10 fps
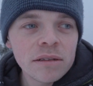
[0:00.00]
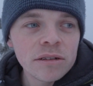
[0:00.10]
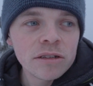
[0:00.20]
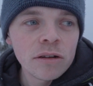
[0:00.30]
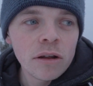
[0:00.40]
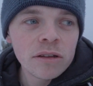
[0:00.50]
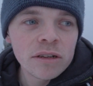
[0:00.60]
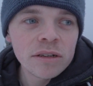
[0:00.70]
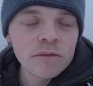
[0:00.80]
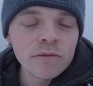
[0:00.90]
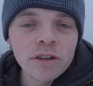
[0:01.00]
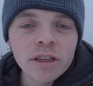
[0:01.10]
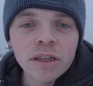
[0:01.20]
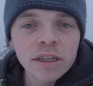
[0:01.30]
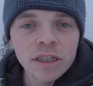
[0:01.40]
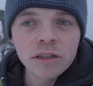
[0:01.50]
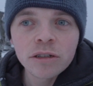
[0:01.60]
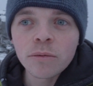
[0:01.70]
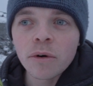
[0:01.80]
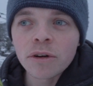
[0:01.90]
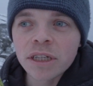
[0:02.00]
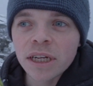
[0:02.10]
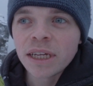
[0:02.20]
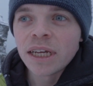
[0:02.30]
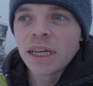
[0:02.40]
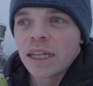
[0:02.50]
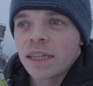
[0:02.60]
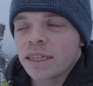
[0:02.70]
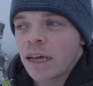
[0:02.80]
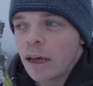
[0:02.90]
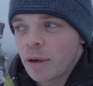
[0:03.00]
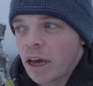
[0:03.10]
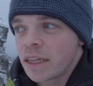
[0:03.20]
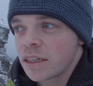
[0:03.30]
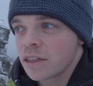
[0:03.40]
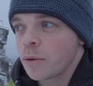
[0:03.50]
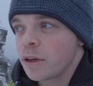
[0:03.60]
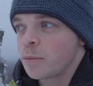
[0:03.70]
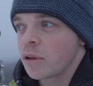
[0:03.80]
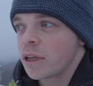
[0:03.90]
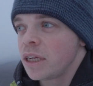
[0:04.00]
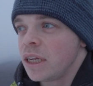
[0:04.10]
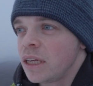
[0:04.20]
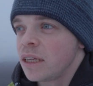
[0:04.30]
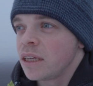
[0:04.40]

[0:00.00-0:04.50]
there's nothing really leading you towards it. The sky behind it's quite plain,